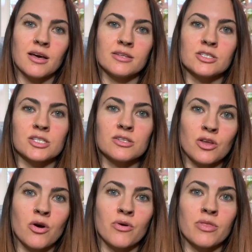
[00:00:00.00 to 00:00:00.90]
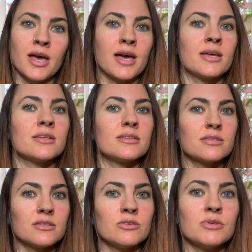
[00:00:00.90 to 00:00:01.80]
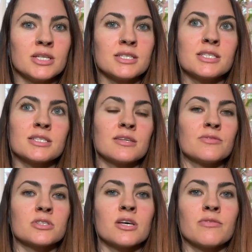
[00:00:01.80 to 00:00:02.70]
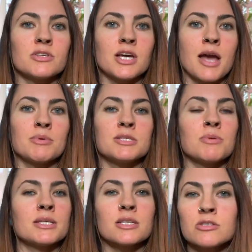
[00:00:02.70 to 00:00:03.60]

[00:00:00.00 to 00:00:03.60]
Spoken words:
just know that you need to just give yourself the time and space, and